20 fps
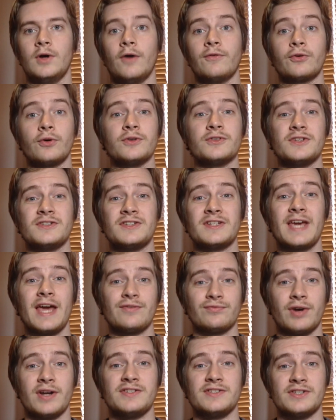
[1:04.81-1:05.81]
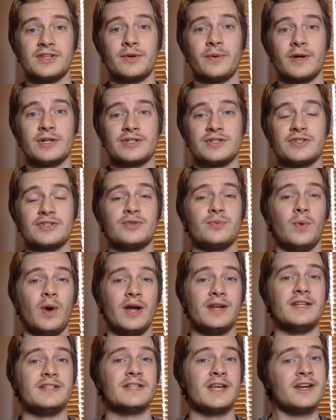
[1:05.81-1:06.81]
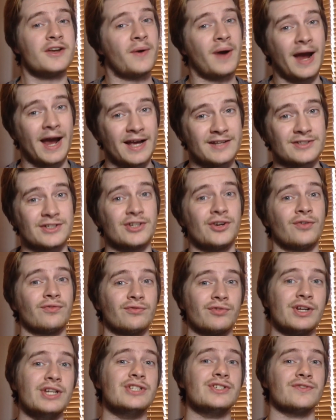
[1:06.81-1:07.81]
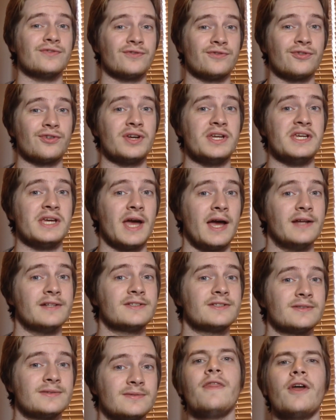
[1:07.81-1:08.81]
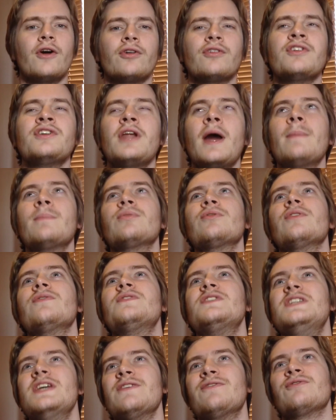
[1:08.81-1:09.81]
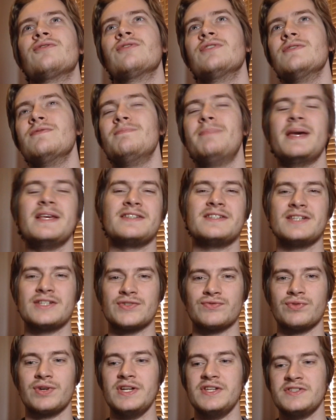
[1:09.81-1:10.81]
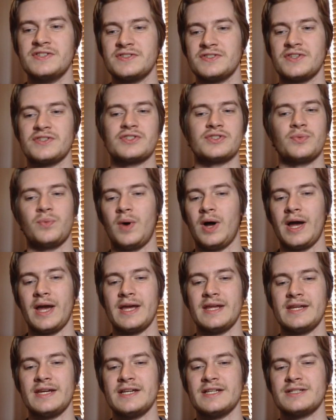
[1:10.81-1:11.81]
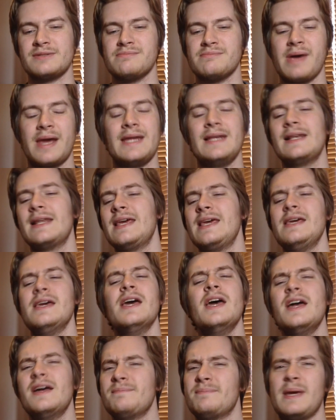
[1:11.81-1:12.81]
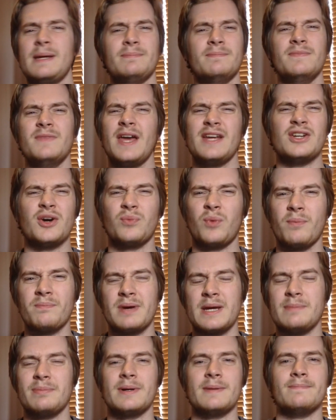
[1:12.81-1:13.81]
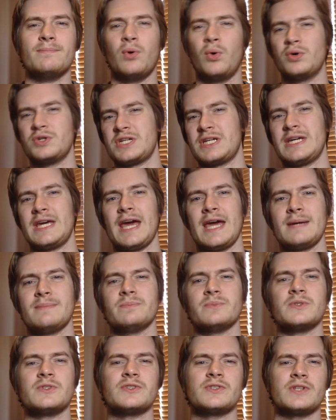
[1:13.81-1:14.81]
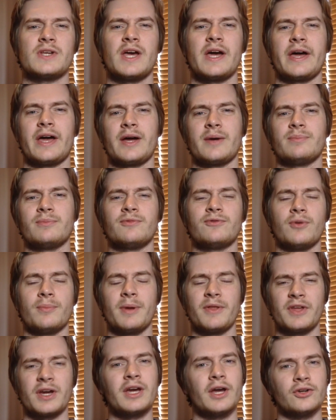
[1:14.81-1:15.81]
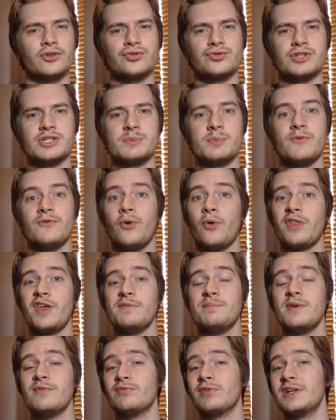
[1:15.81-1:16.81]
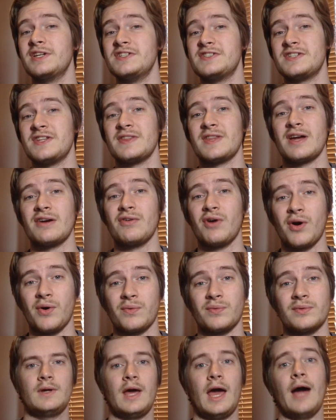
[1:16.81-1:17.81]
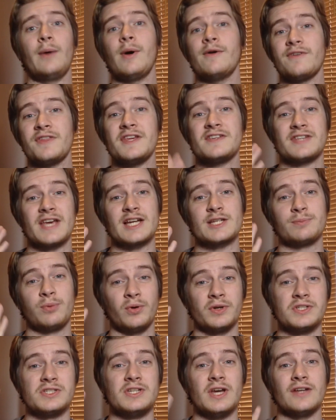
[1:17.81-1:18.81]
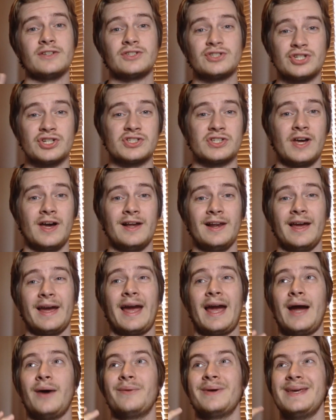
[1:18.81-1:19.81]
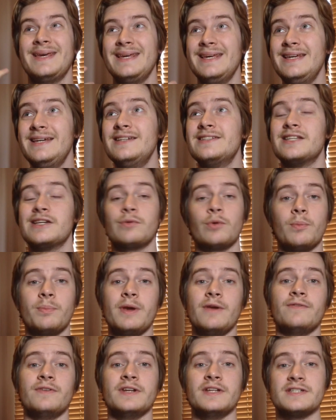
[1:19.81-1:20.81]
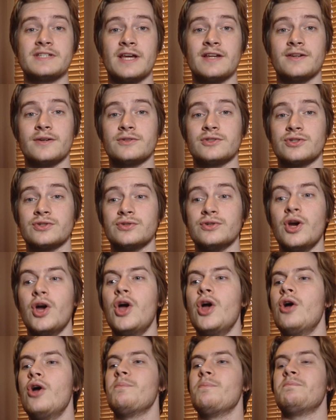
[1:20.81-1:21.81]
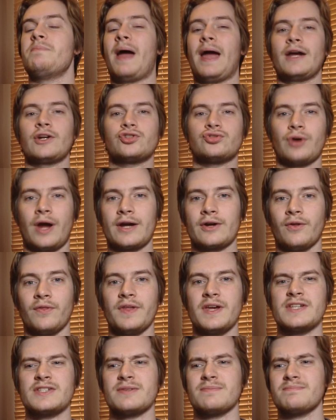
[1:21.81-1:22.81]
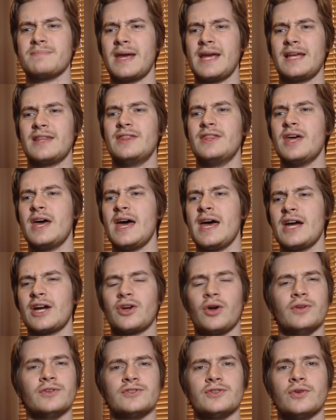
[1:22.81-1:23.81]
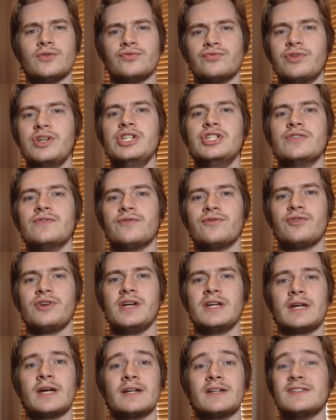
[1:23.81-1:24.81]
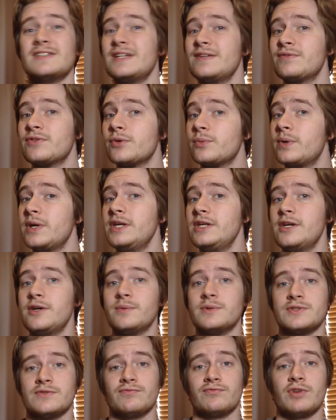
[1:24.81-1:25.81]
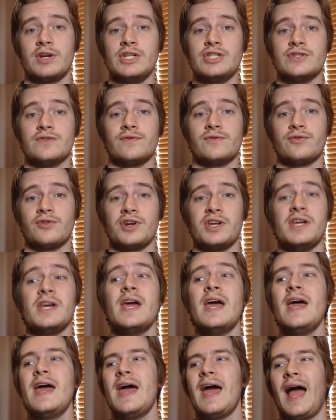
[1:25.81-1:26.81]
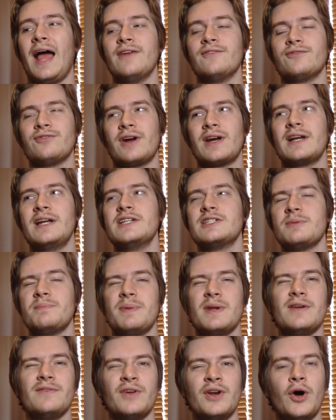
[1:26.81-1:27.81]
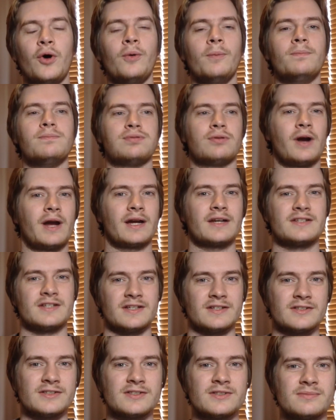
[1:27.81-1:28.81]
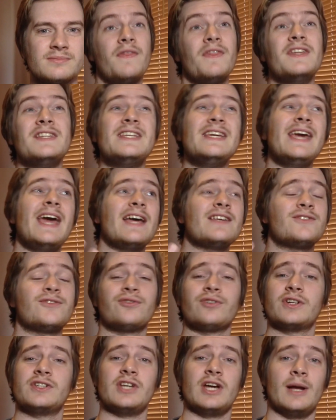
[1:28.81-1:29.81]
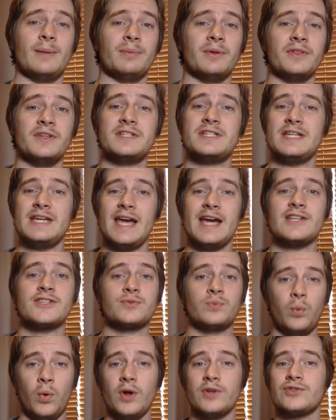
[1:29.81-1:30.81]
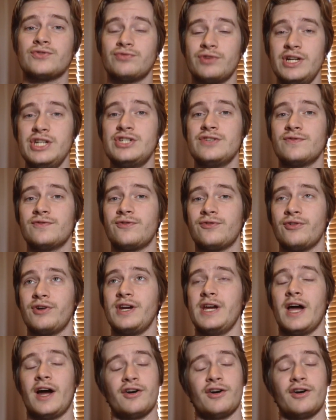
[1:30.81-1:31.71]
Of course, this again raises the question as to why Nintendo hasn't gone region free yet. There are a number of different business reasons as to why it is. Mainly, they don't want people importing games um, from other countries before they've been released in their own. However, this exploit does just highlight how easy it would be for Nintendo to backtrack on this and make their consoles region free again, because even the Wii U isn't region free, and frankly, it's a bit of an old practice. The DS, for example, the DS was region free.